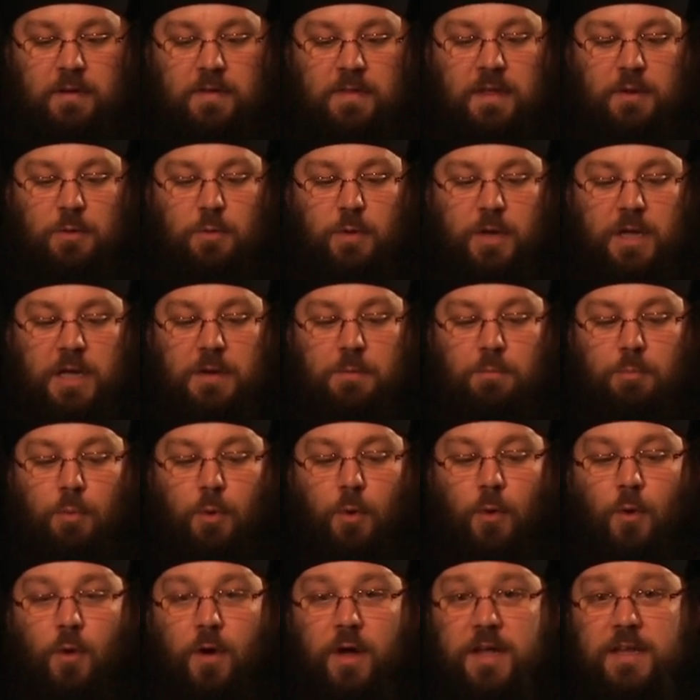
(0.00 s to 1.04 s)
that we can
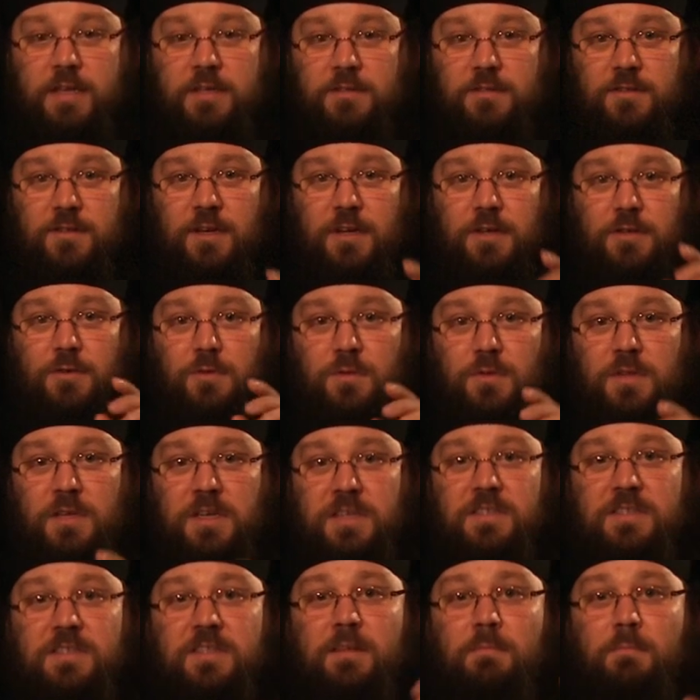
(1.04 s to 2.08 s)
point to
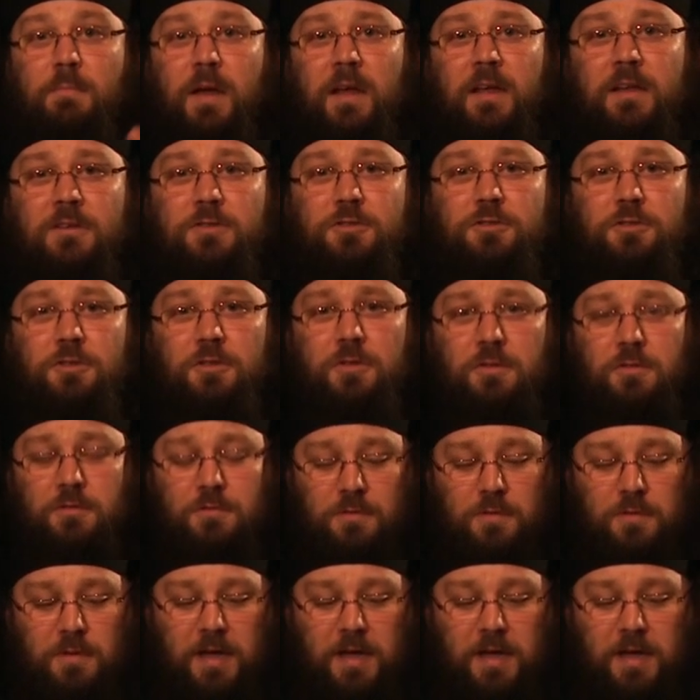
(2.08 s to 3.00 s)
this dimension or to